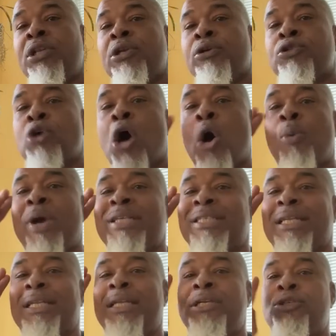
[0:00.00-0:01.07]
there's always
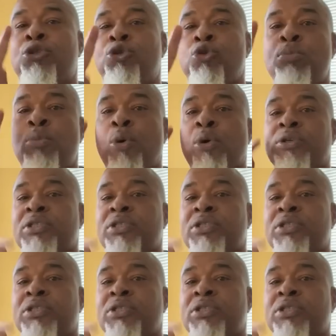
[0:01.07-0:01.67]
at least two more